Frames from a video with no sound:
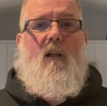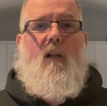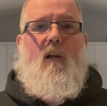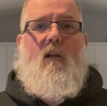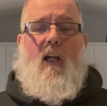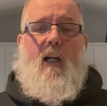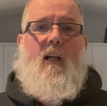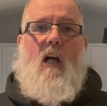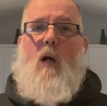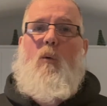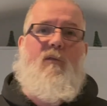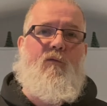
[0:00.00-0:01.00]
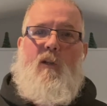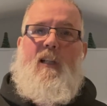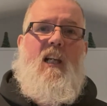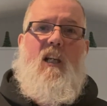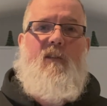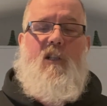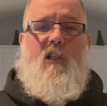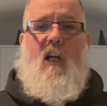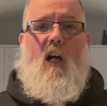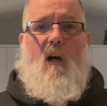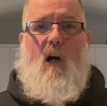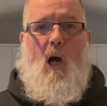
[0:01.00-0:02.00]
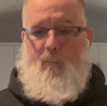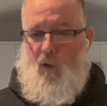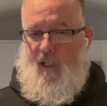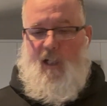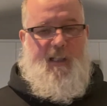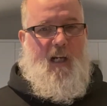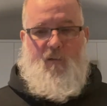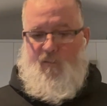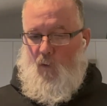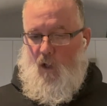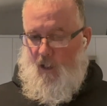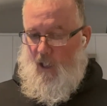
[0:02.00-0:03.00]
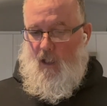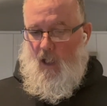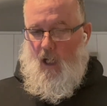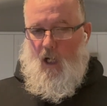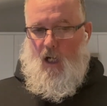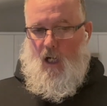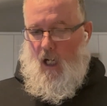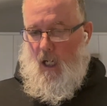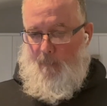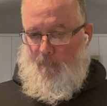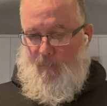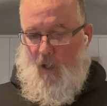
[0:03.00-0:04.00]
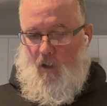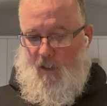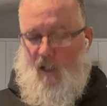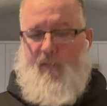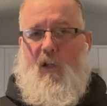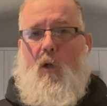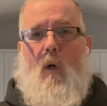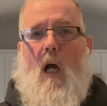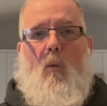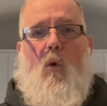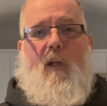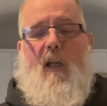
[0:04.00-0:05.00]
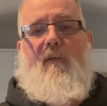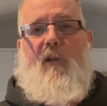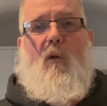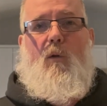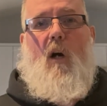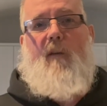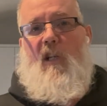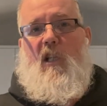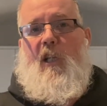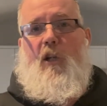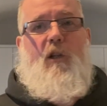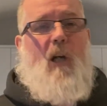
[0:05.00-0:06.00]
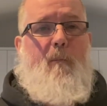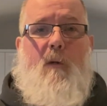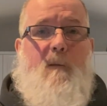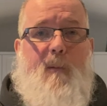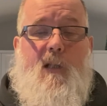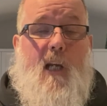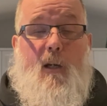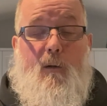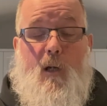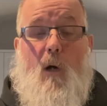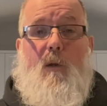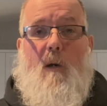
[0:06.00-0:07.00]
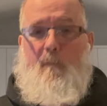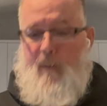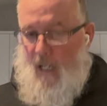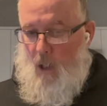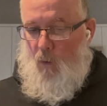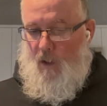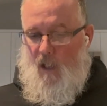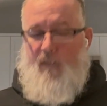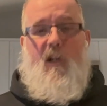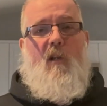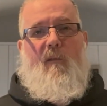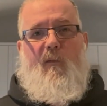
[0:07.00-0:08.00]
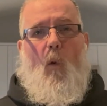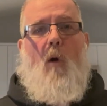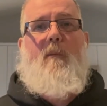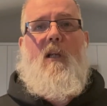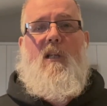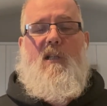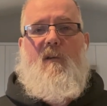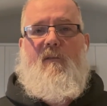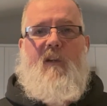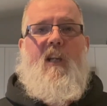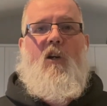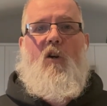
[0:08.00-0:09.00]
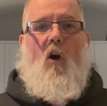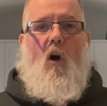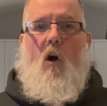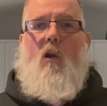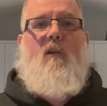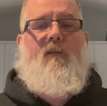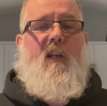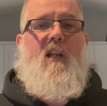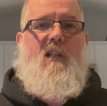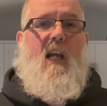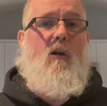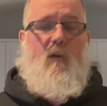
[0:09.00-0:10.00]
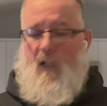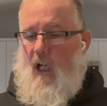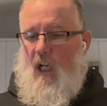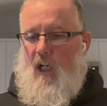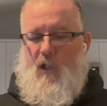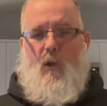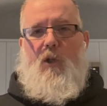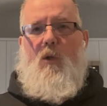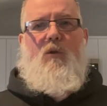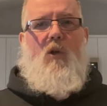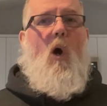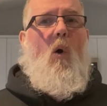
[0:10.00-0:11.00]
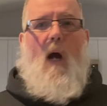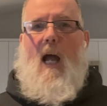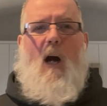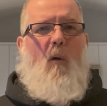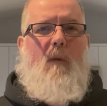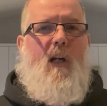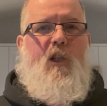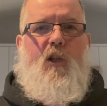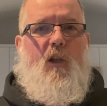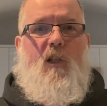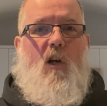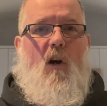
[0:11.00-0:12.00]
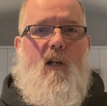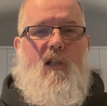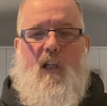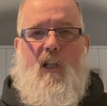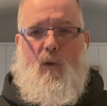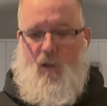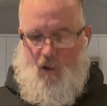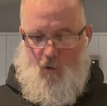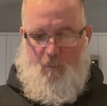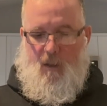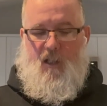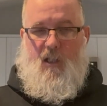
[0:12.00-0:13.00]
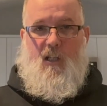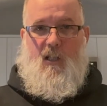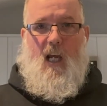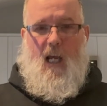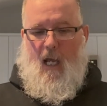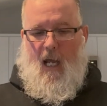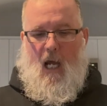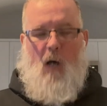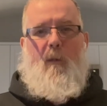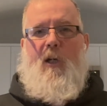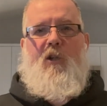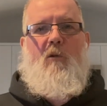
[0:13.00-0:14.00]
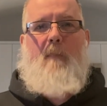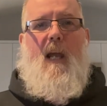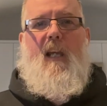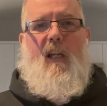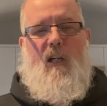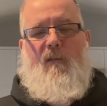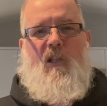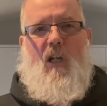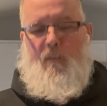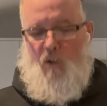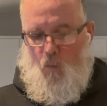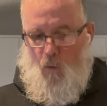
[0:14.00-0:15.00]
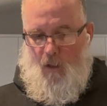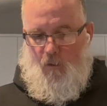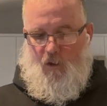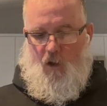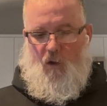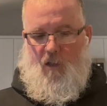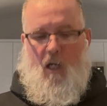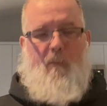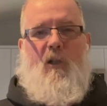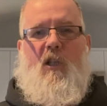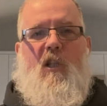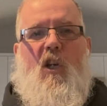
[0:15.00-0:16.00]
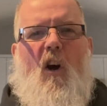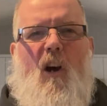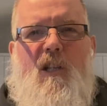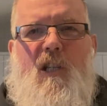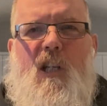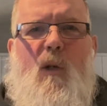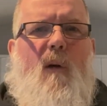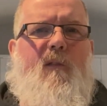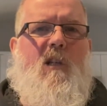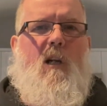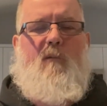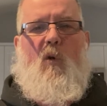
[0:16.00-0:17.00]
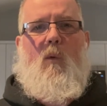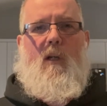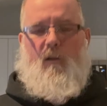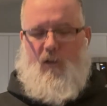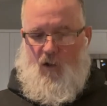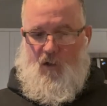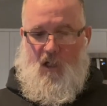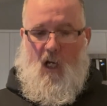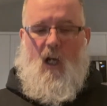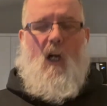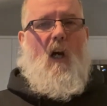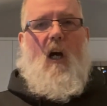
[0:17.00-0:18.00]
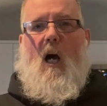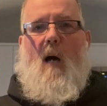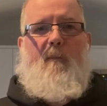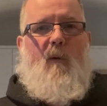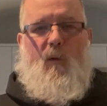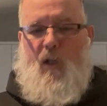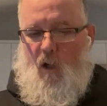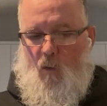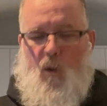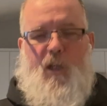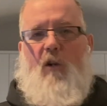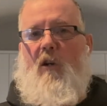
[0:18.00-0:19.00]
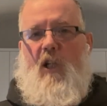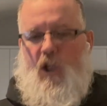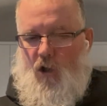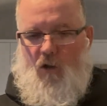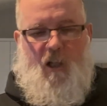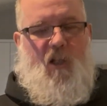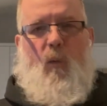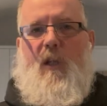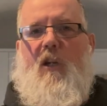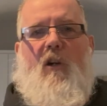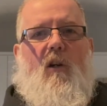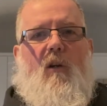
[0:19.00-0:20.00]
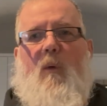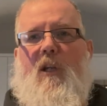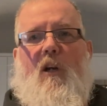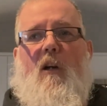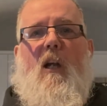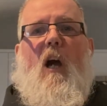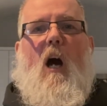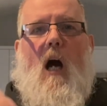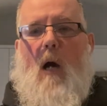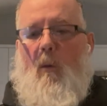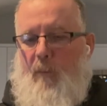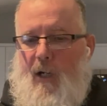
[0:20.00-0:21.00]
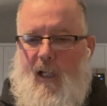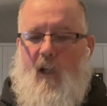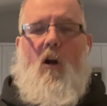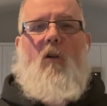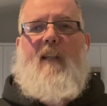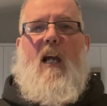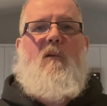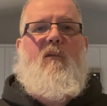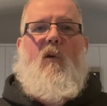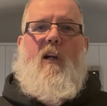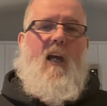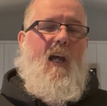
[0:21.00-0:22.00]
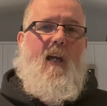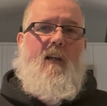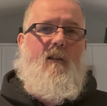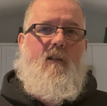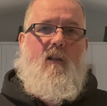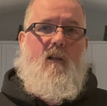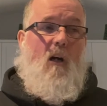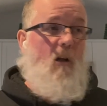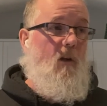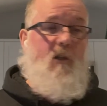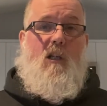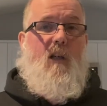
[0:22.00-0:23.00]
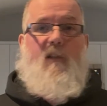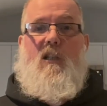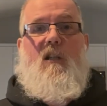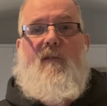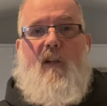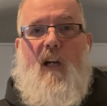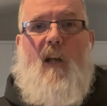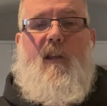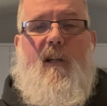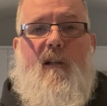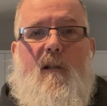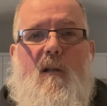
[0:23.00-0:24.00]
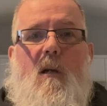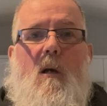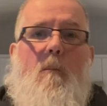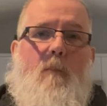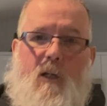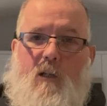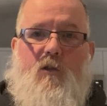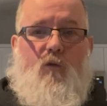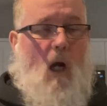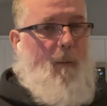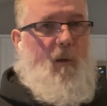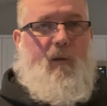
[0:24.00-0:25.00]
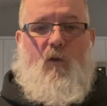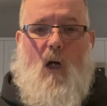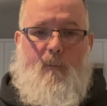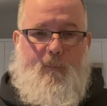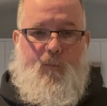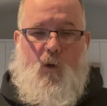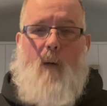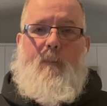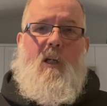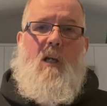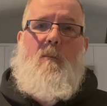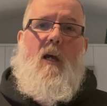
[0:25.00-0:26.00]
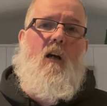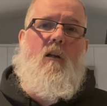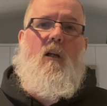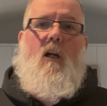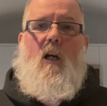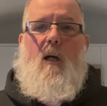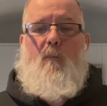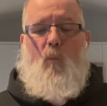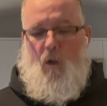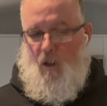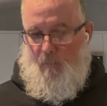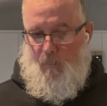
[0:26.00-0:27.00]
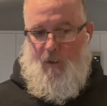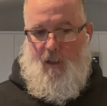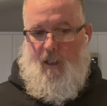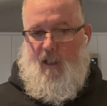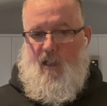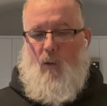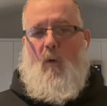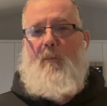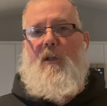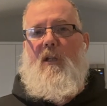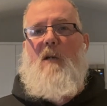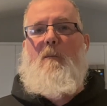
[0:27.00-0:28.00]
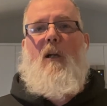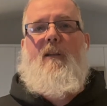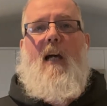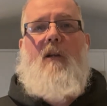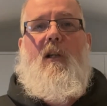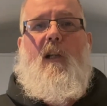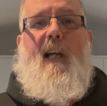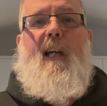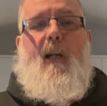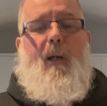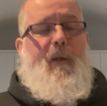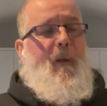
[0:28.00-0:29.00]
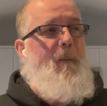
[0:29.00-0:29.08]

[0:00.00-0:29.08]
Okay, I will freely give it to you. I'll break it down for you. I won't give you obviously your numbers because I don't know them, but I will give you the formulas to figure all of this out. So you know how much it's costing you to do business, how much you're making every time your wheel turns, how much it's costing you every time your wheel turns, with your insurance, with your, I'll break it all down for you, and I'll just give it to you for nothing. But drop an email. We're going to put, like I said, we'll put the email down in the link.